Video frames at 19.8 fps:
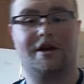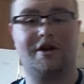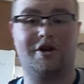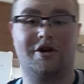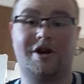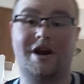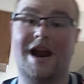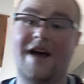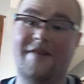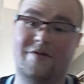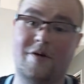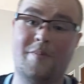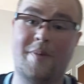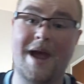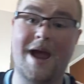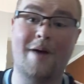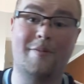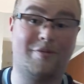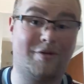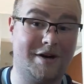you're going to have to
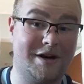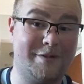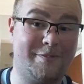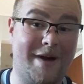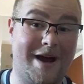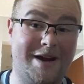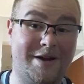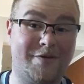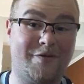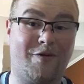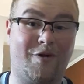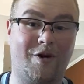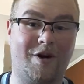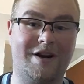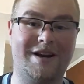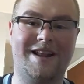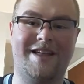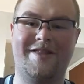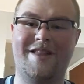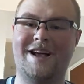pay a pretty penny for
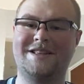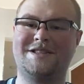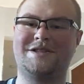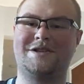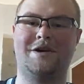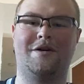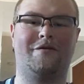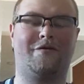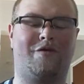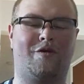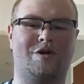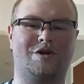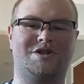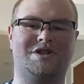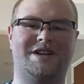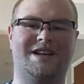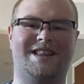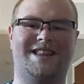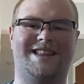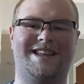it, and that's the
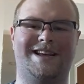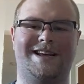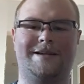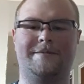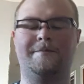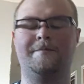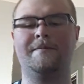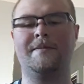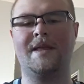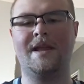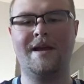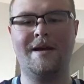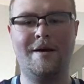unfortunate thing.